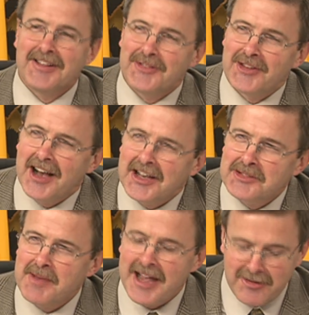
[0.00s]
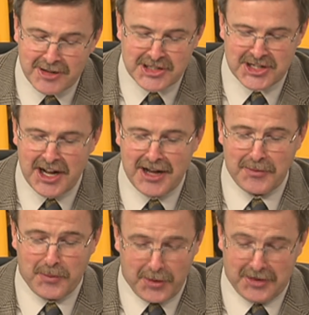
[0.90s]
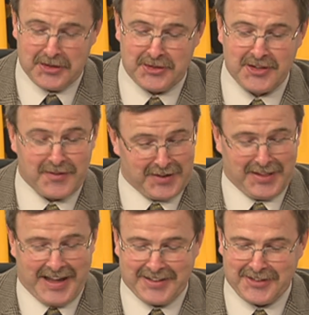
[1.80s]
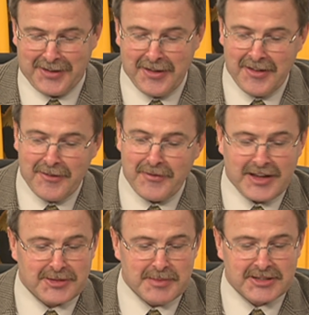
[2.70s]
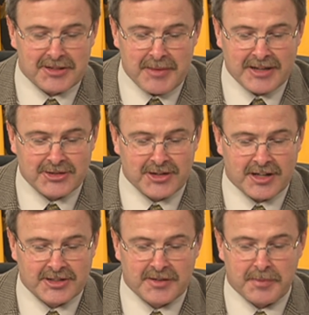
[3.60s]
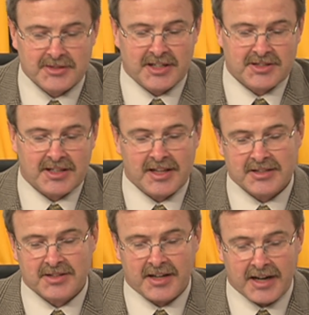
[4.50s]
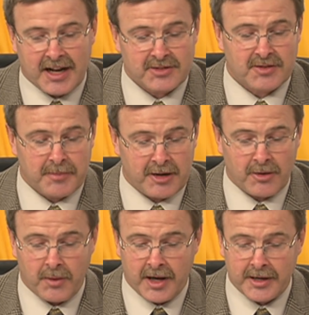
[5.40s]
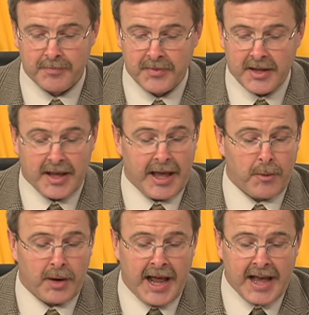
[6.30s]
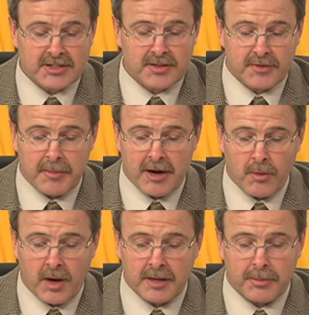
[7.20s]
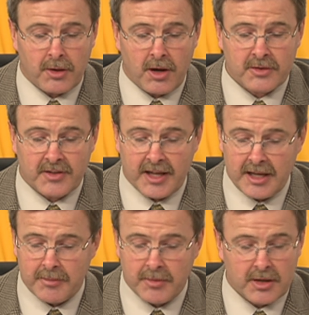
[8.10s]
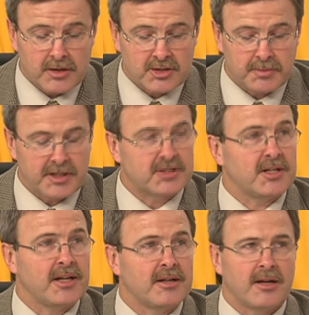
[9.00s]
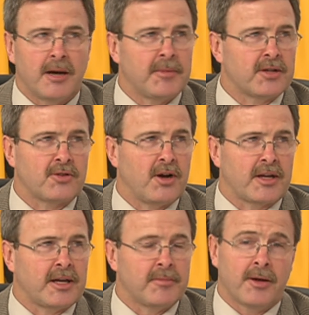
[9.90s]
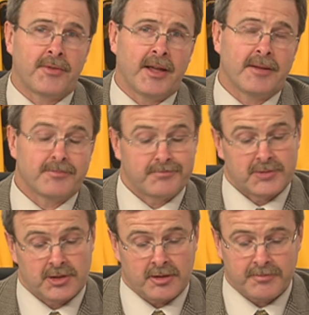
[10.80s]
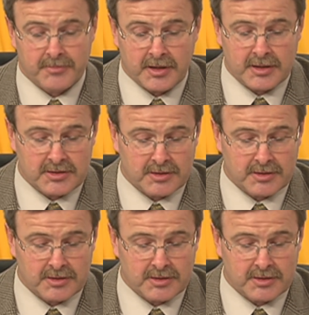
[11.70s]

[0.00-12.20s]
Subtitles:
Dasmay Rashawn Woods of Atlanta, faced misdemeanor charges of possessing less than an ounce of marijuana. And when asked if the marijuana belonged to him, Smith said, "I'm not talking about that." So at least you